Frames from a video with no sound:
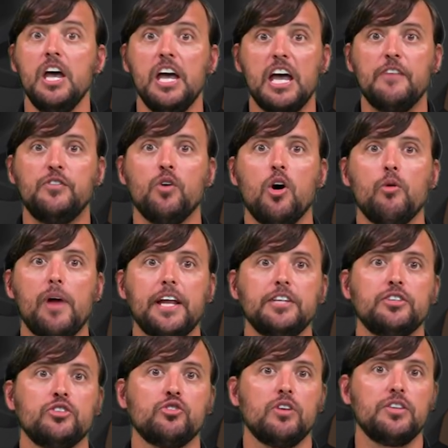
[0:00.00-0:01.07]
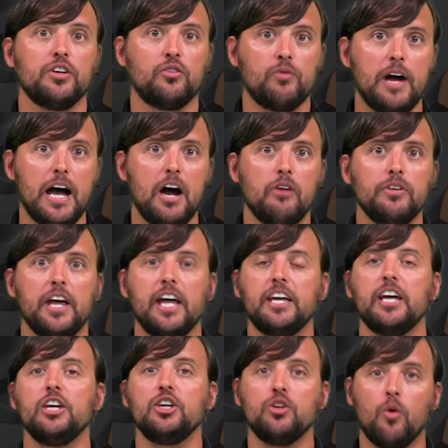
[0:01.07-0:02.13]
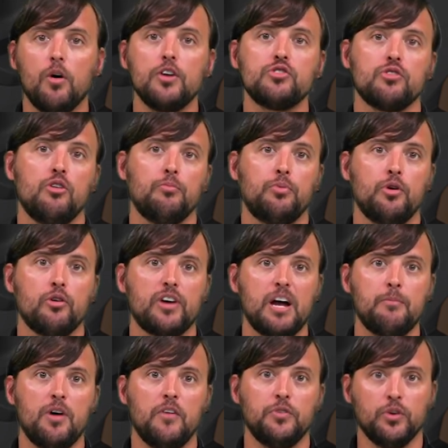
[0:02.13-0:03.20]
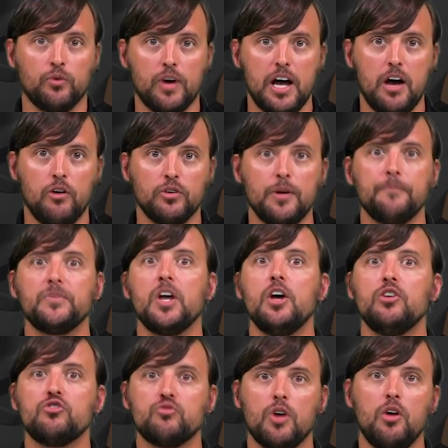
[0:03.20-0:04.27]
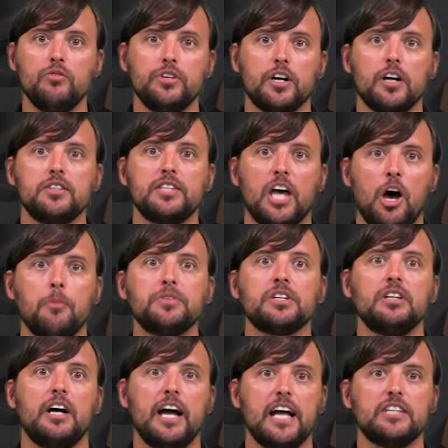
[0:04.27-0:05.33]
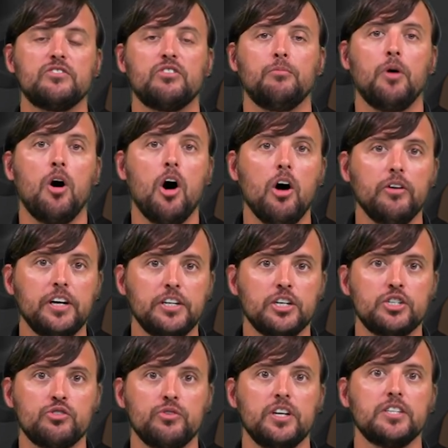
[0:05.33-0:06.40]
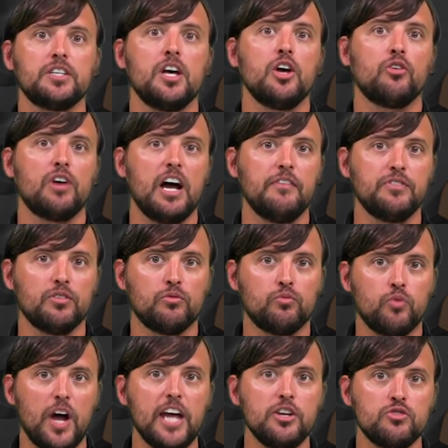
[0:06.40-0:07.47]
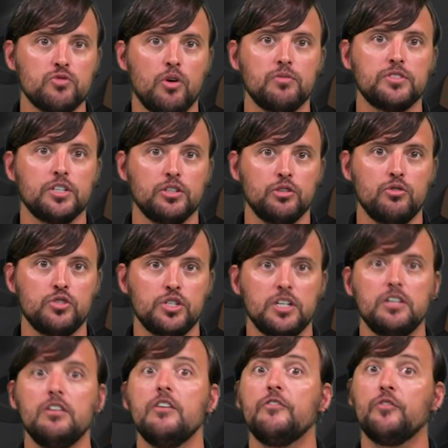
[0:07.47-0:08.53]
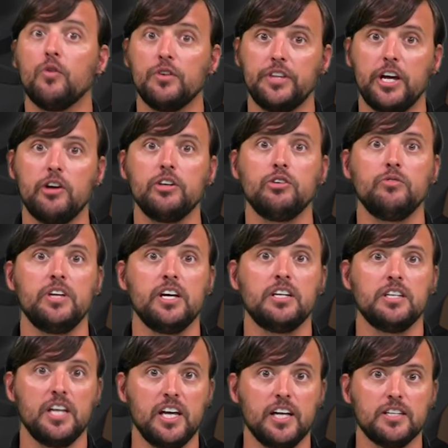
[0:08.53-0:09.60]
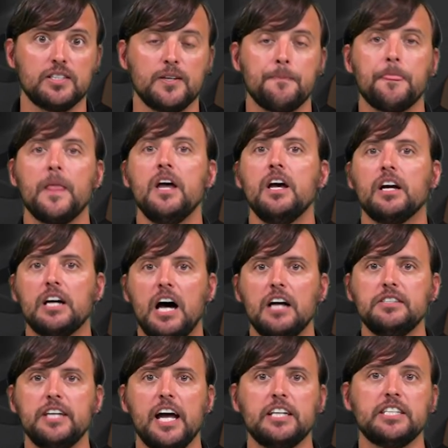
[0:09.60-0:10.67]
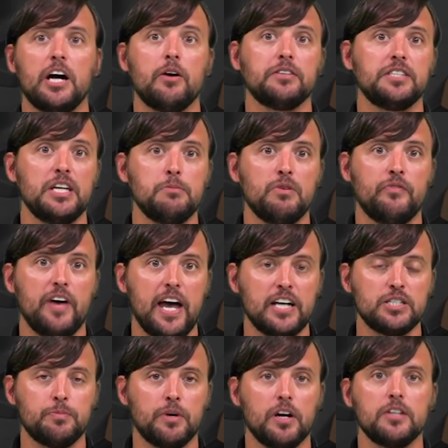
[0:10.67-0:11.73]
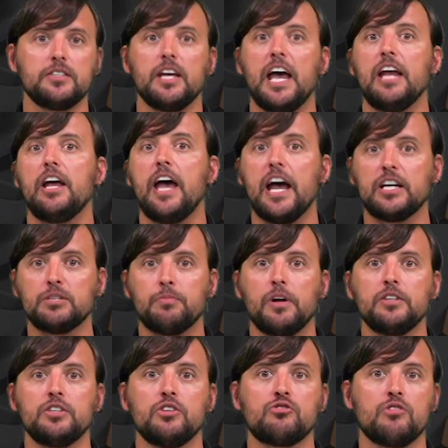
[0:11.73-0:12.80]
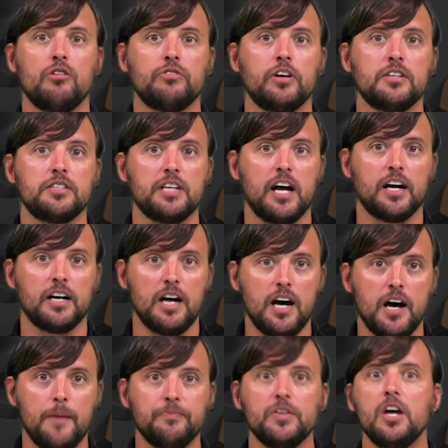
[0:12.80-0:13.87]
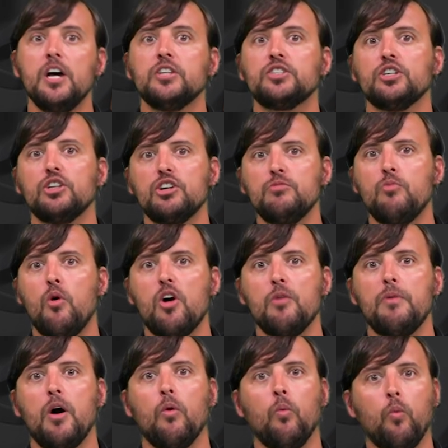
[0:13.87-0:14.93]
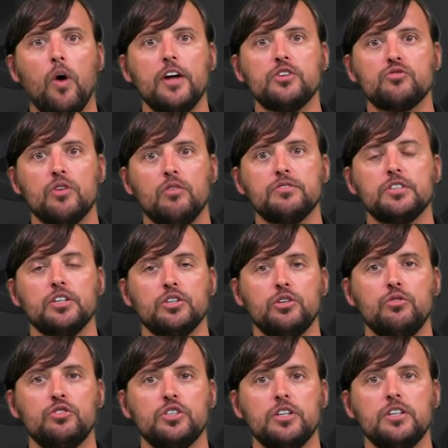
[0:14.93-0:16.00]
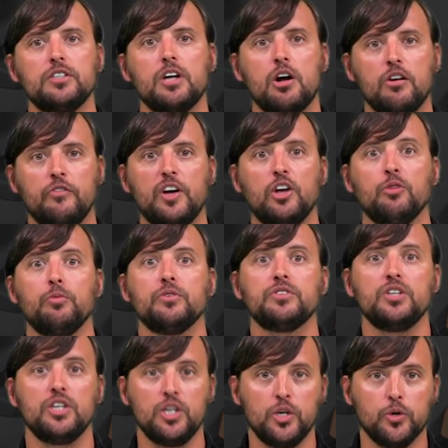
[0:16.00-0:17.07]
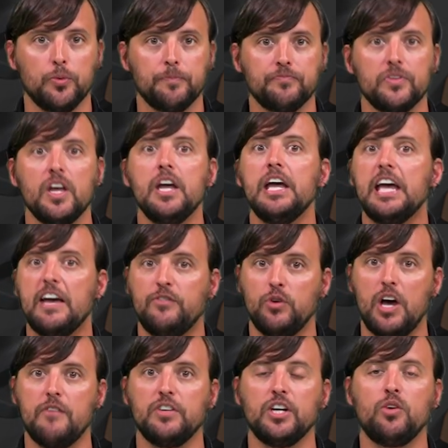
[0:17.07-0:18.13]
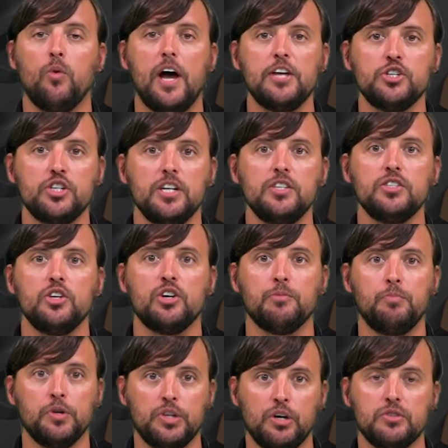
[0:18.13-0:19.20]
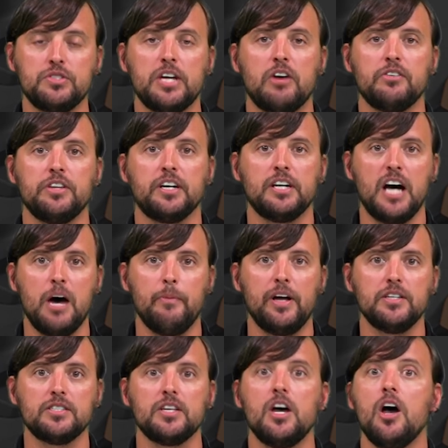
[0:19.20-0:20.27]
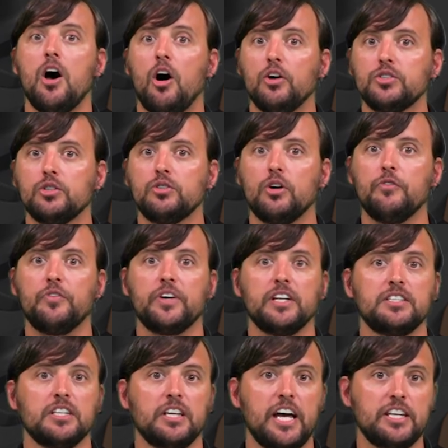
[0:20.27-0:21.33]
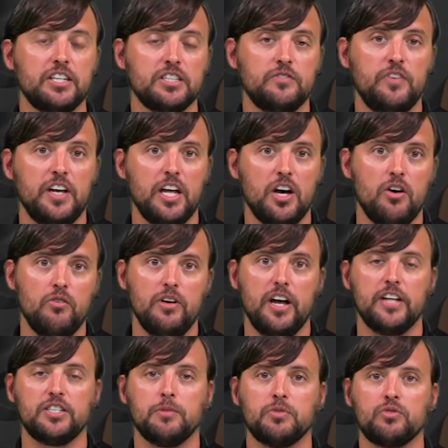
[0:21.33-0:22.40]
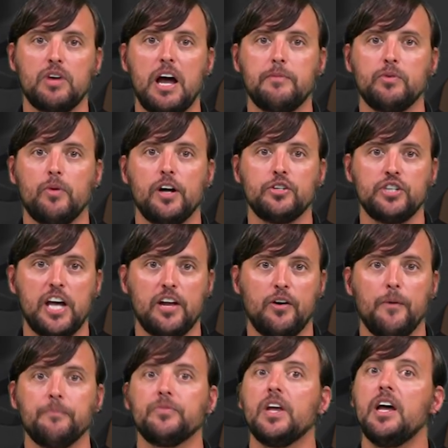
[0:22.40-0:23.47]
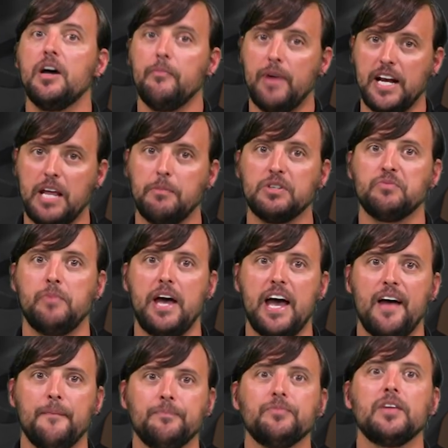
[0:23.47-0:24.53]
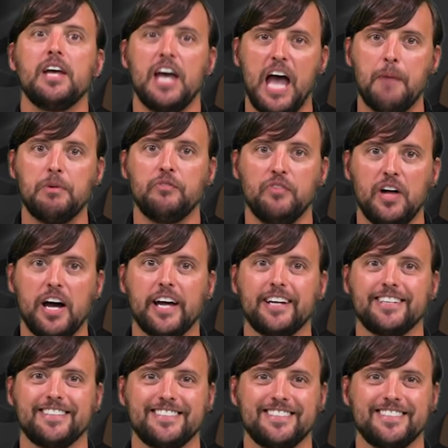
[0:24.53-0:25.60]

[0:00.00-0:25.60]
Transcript: If you're ready to join the crowd and get your drone program off the ground, DroneNerds helps clients from all industries craft the right drone solution for their unique needs. Contact our team of experts at experts@dronenerds.com to learn more about what drone solutions are available to you. If you have any questions, you can put those down in the comments. Also, don't forget to like this video and subscribe to our channel. My name is Matt. Happy flying.